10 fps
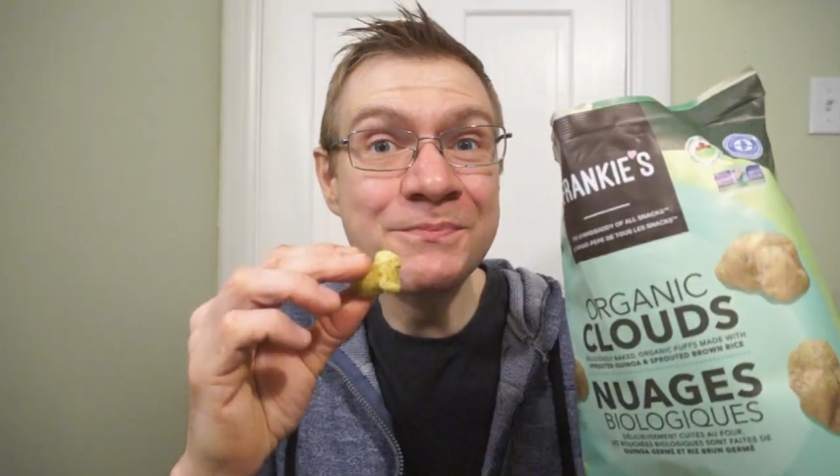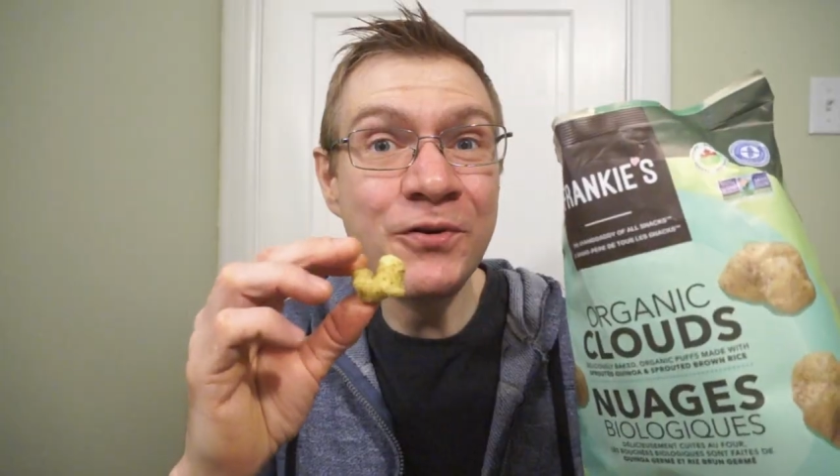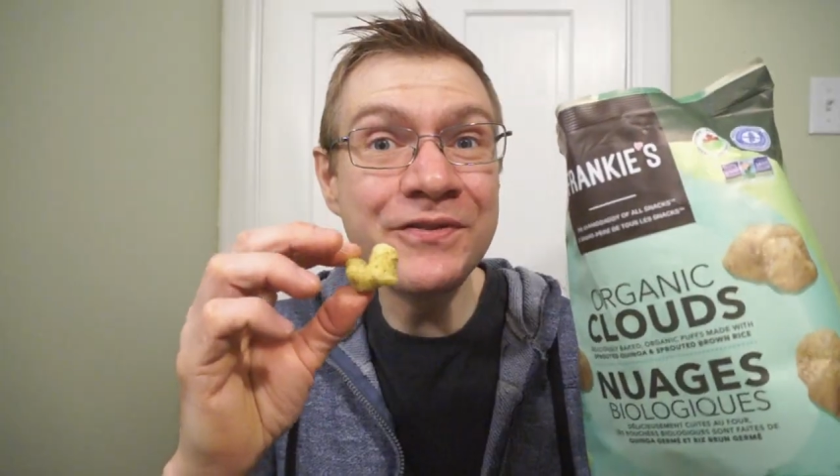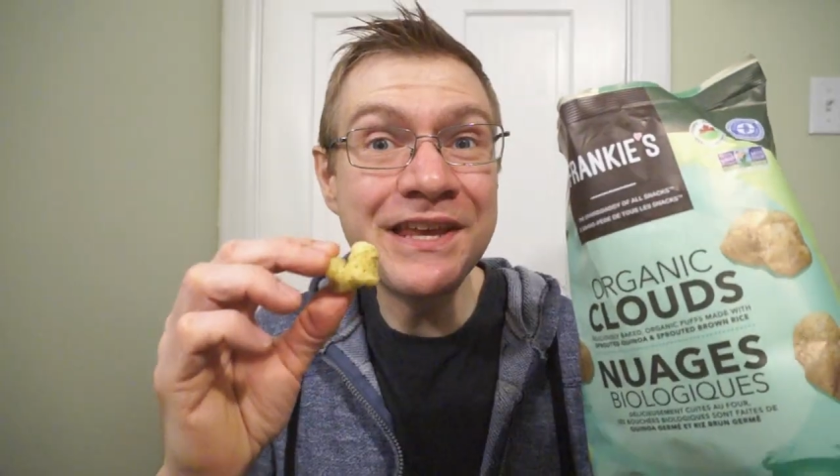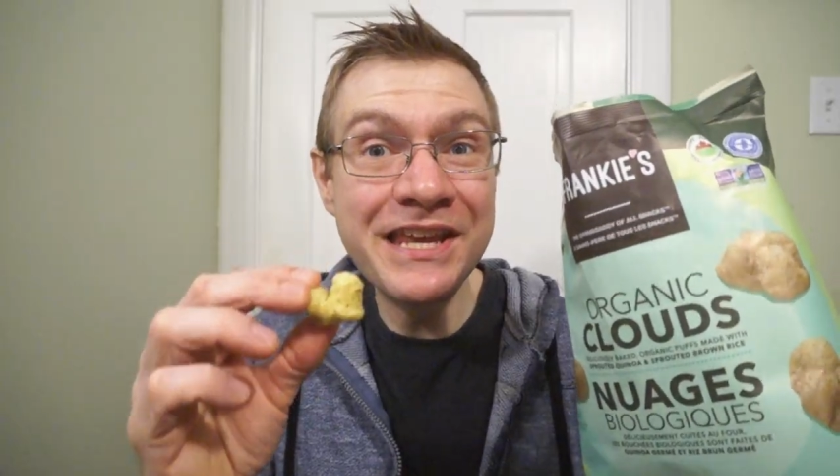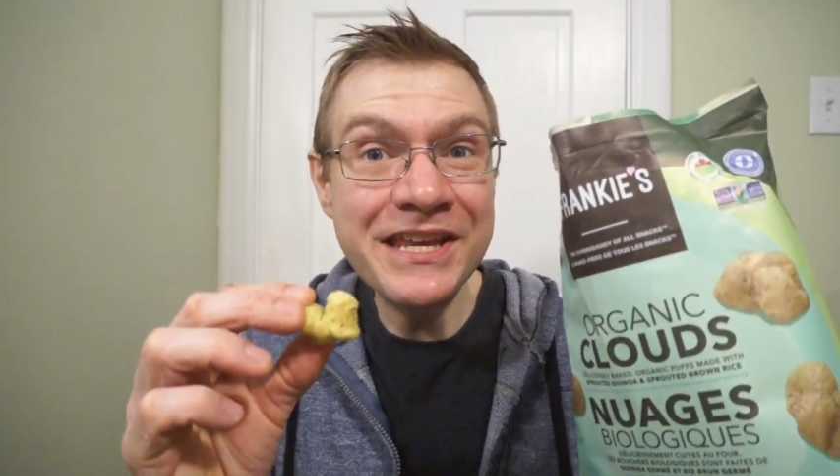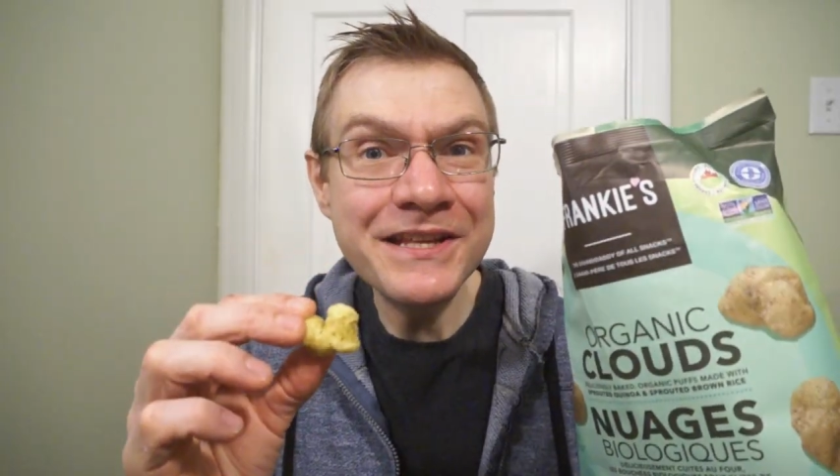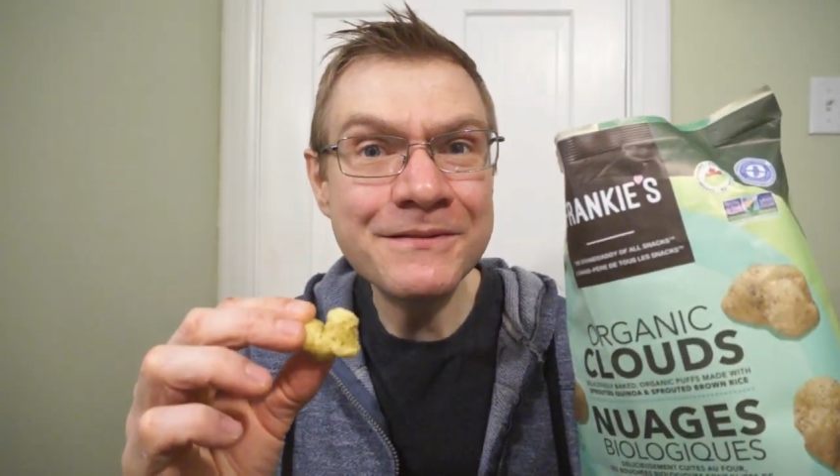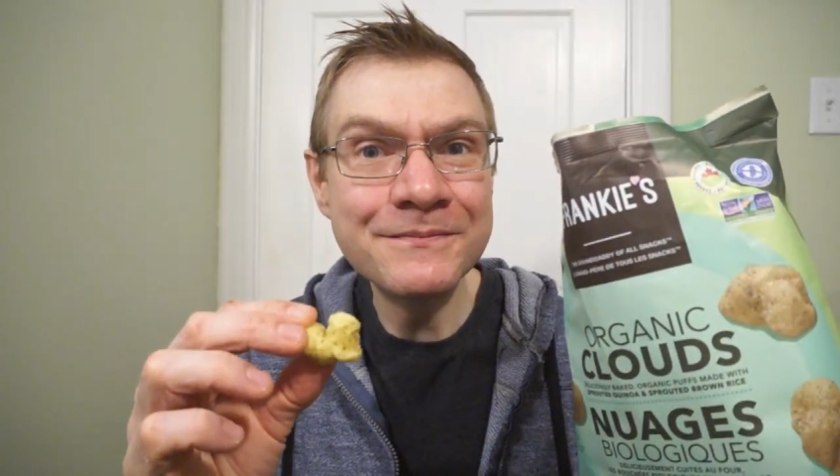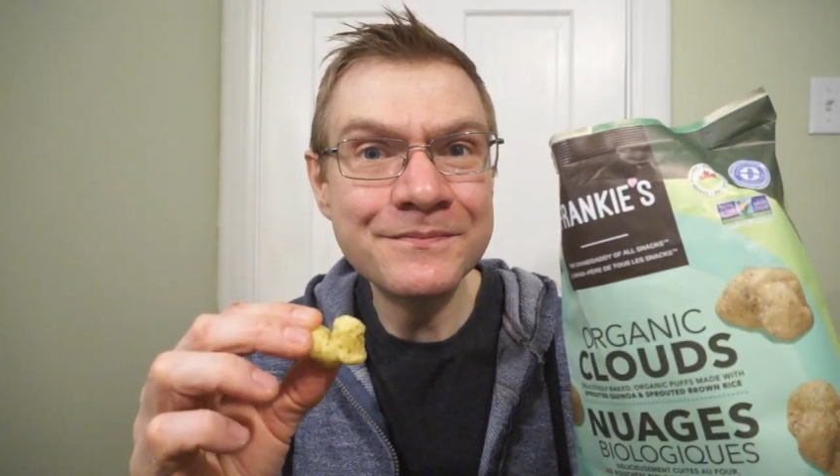more of the
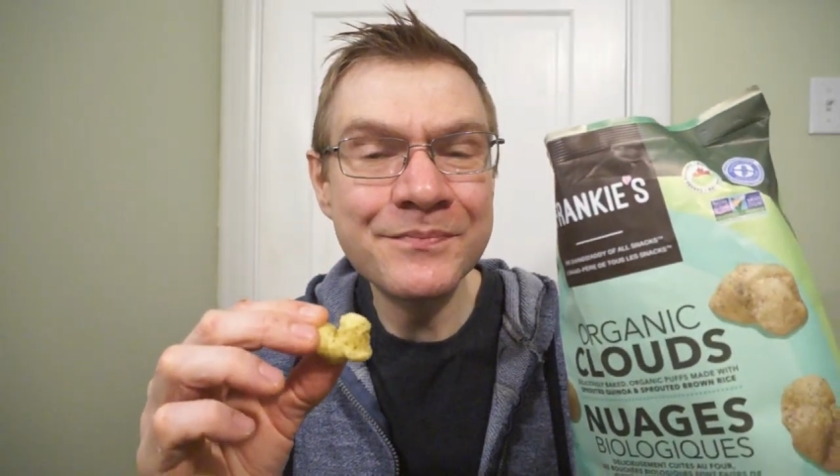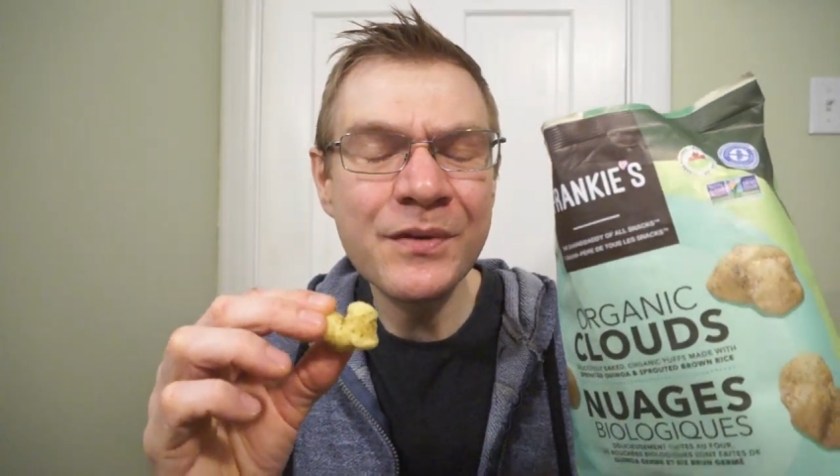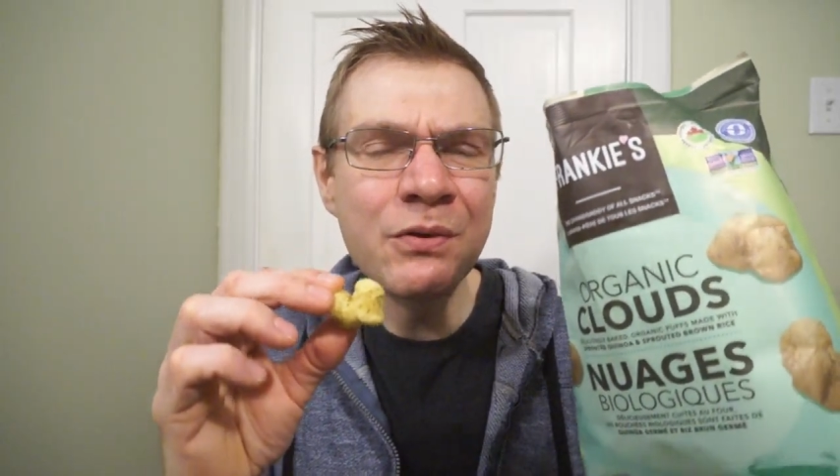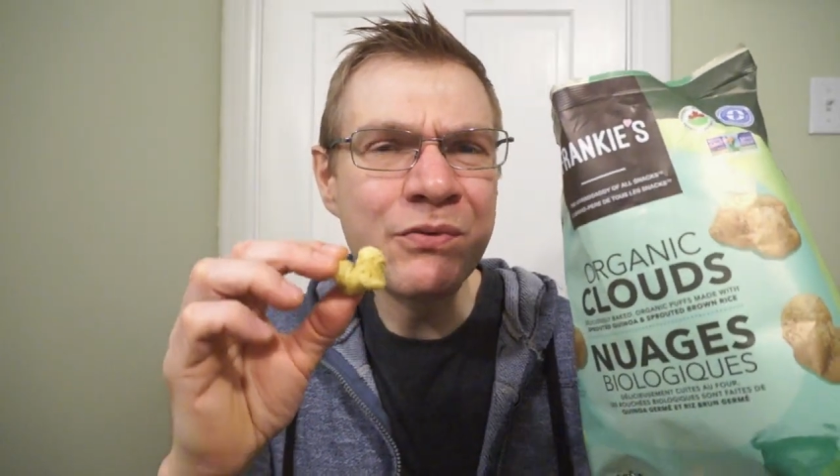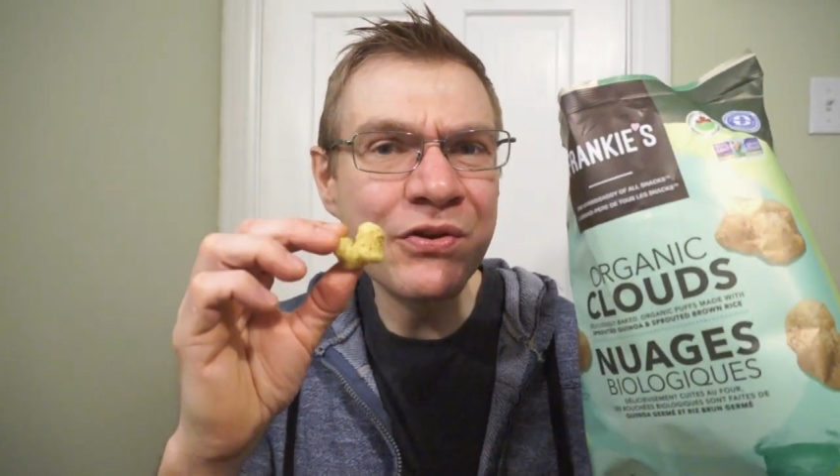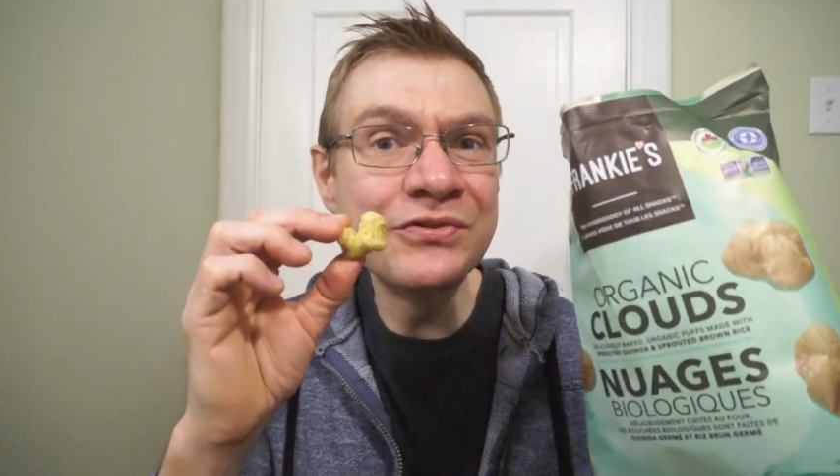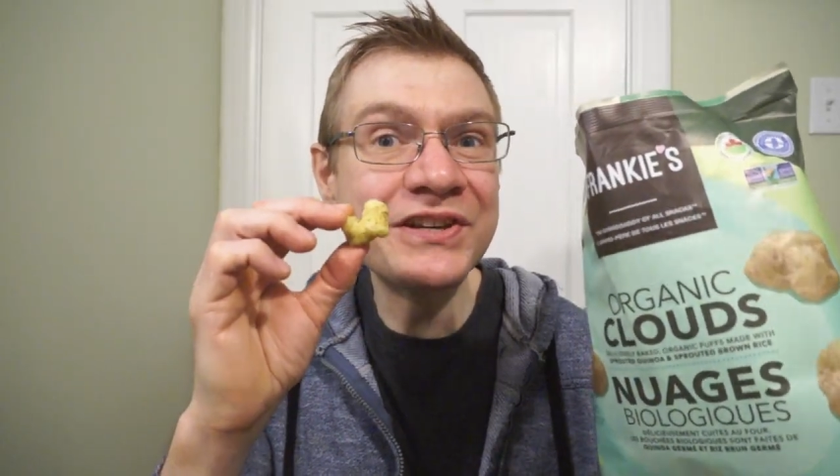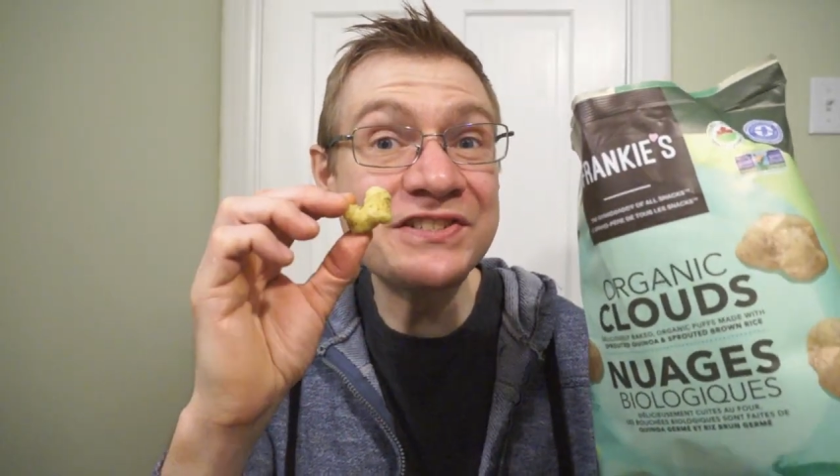heat with only